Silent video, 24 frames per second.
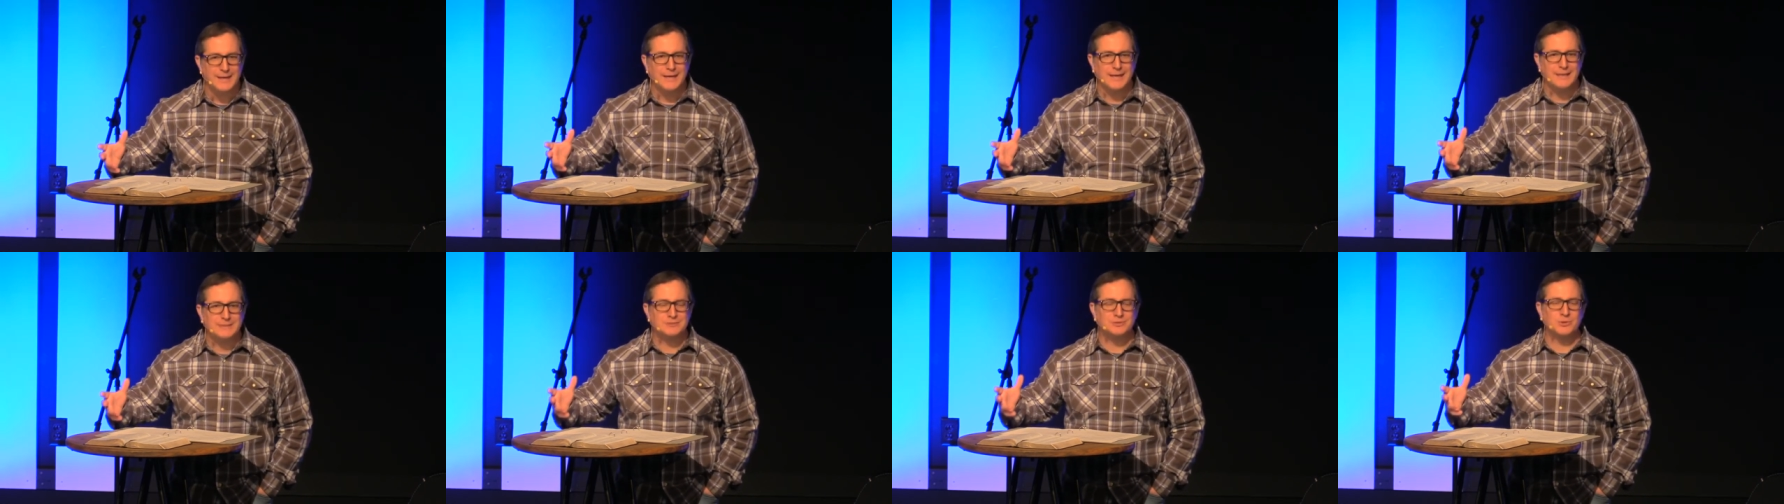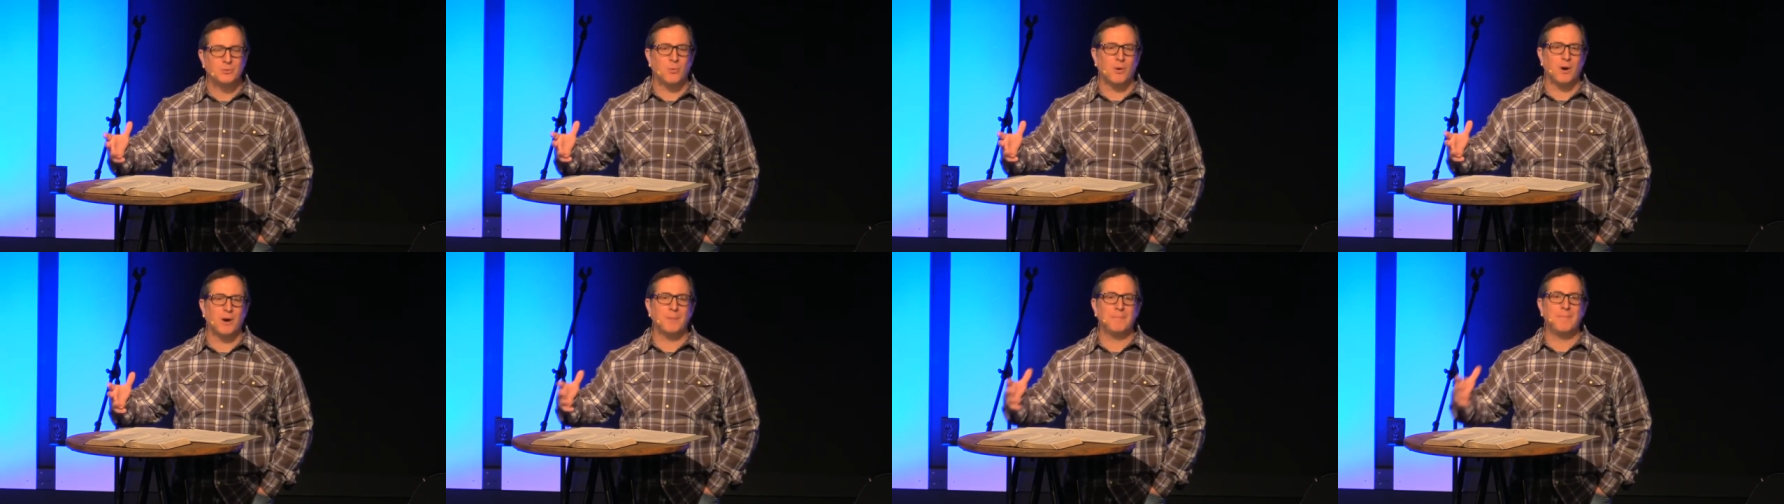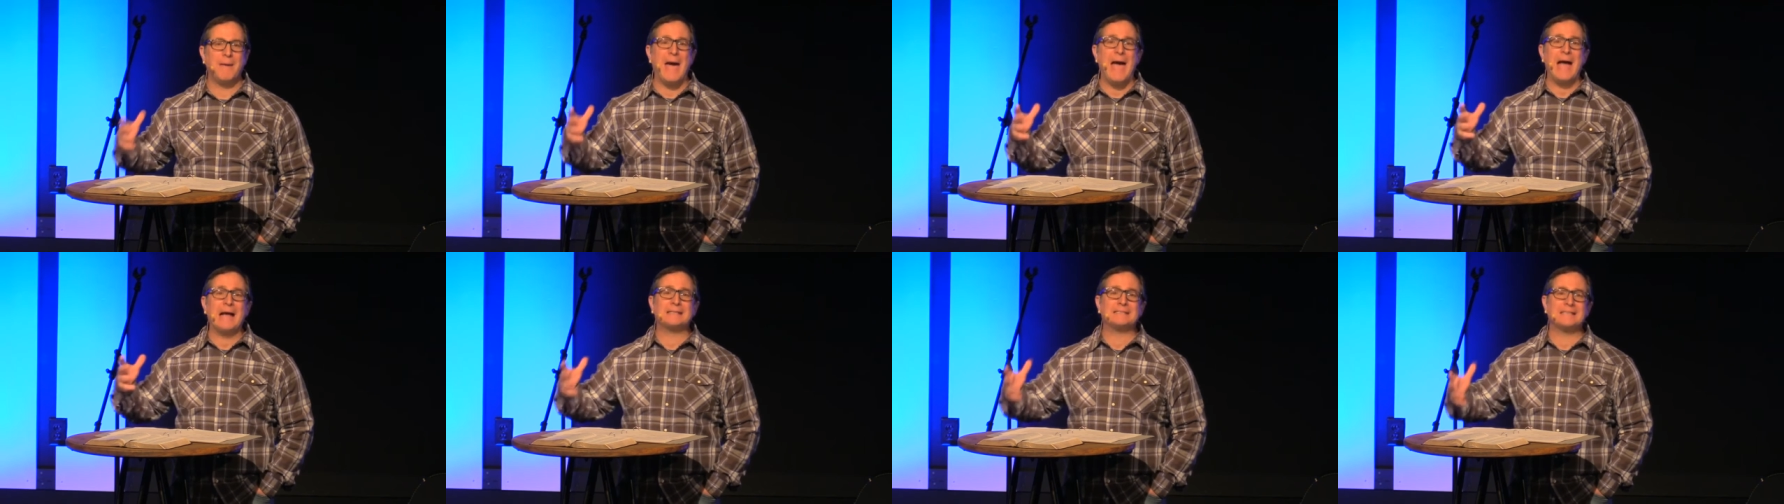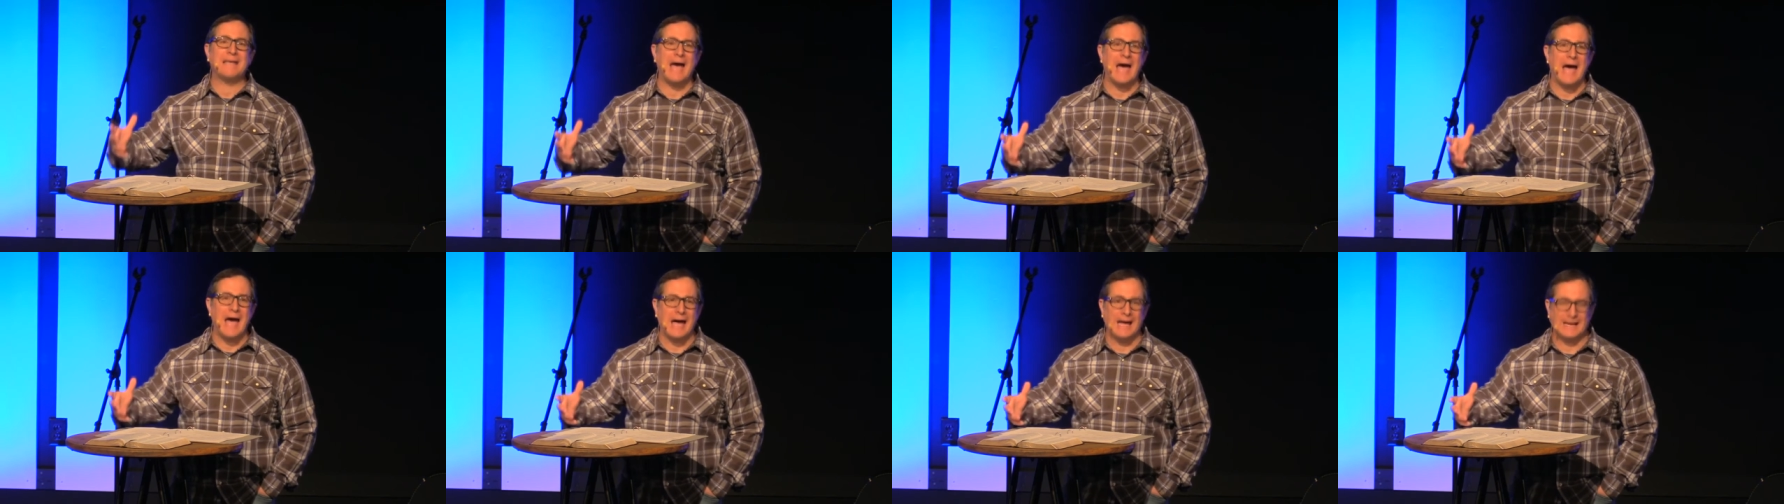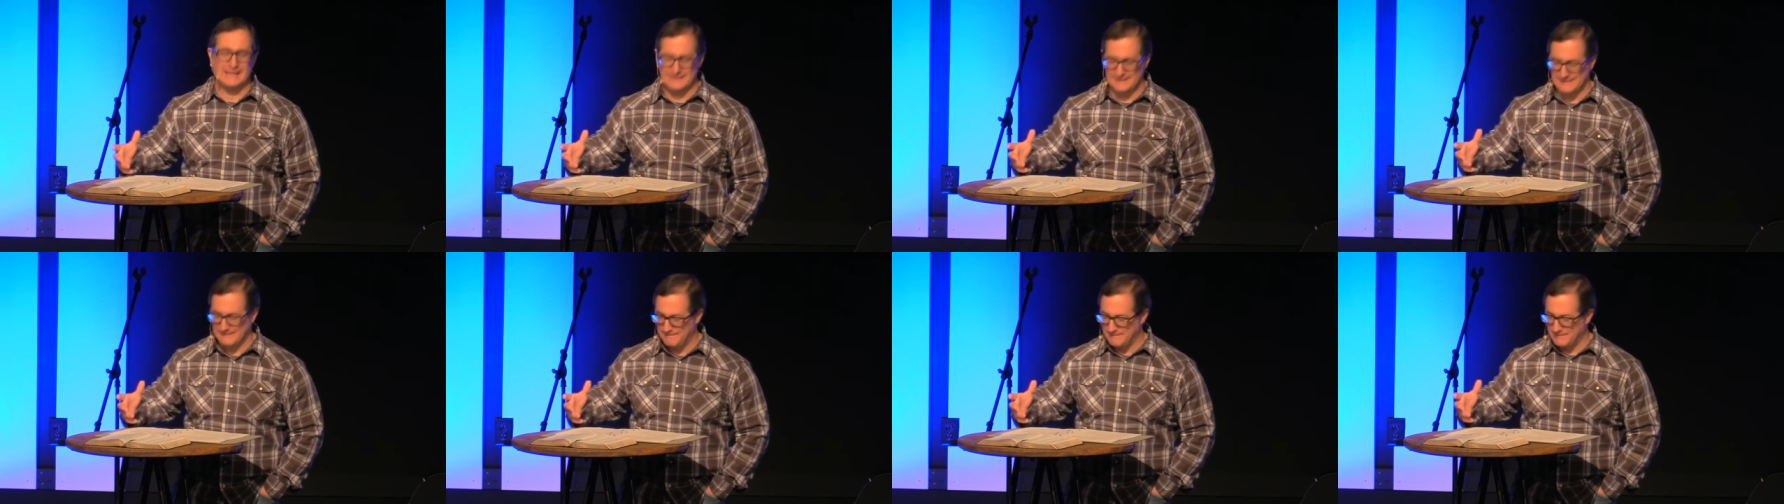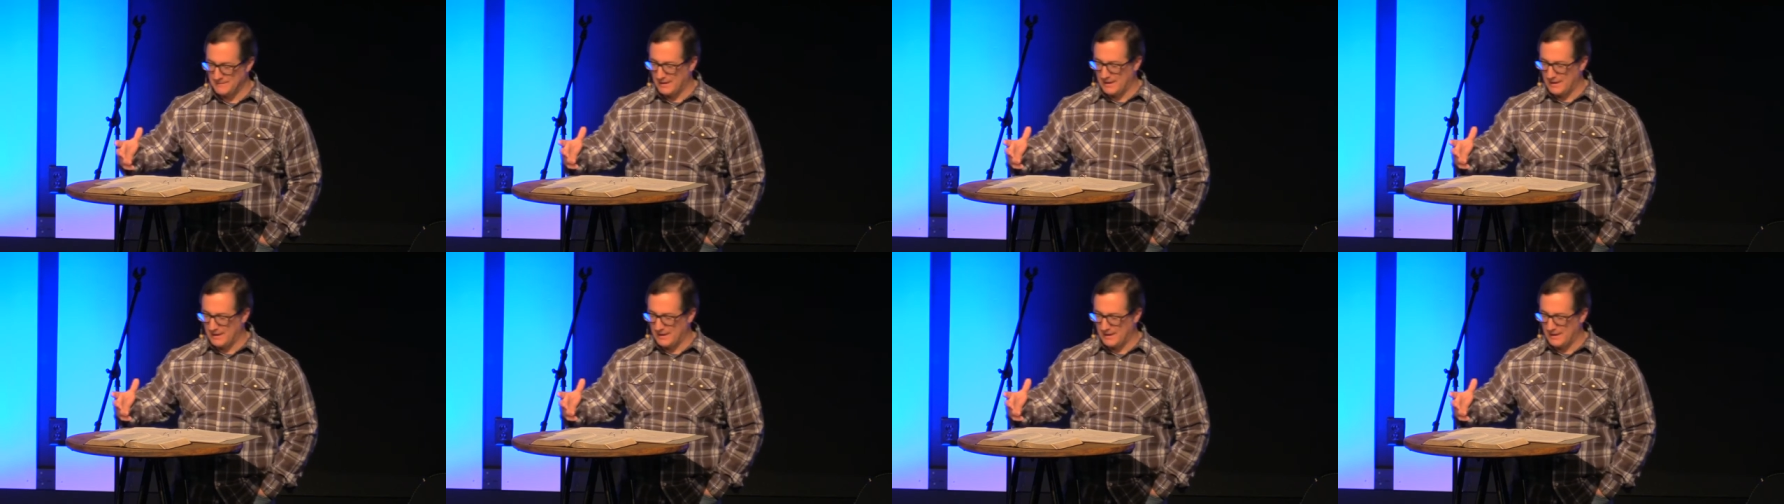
It's the word backside.